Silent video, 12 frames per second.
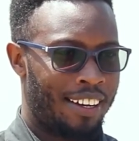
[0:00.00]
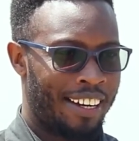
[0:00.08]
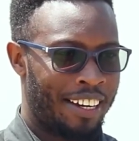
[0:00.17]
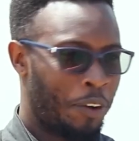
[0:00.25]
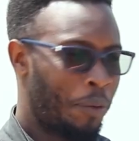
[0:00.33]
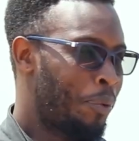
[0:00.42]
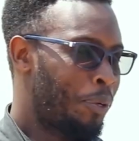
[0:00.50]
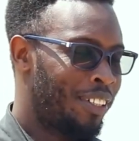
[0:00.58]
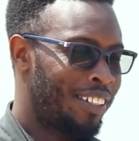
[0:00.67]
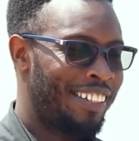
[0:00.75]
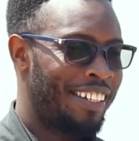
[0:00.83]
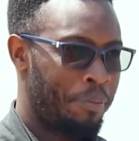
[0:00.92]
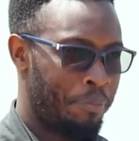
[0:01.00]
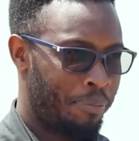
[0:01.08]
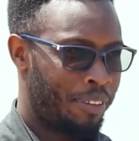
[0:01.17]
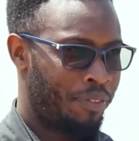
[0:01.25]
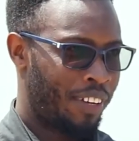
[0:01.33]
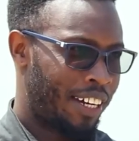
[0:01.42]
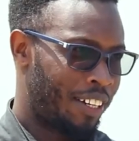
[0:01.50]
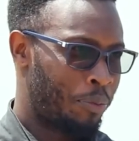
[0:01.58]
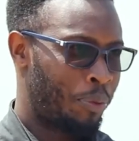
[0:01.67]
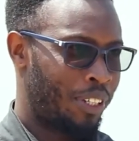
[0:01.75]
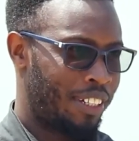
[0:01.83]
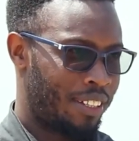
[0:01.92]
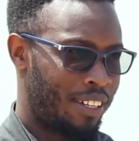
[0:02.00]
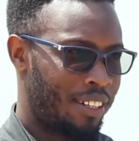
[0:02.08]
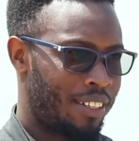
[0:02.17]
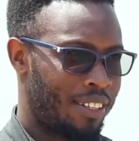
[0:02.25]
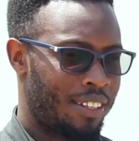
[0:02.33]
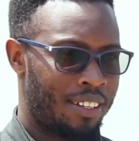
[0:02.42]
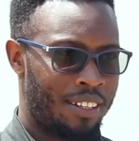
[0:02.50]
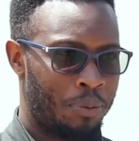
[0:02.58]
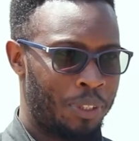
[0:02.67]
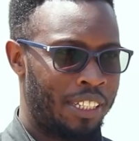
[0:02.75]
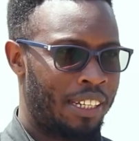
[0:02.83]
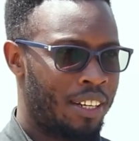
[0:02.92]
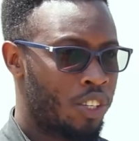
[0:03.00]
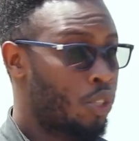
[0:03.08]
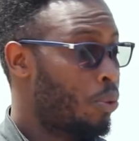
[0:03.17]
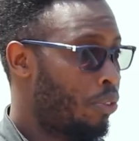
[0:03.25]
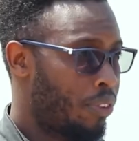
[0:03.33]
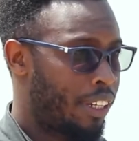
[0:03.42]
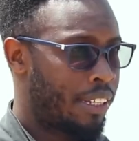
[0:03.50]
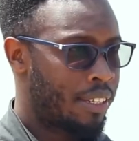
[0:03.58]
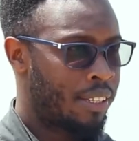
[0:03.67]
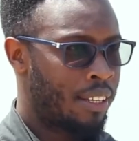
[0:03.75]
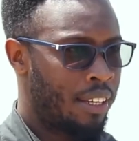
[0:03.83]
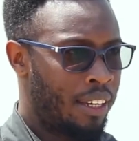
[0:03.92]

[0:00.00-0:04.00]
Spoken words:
a global name, if I can put it at that, within the next 2-3 years.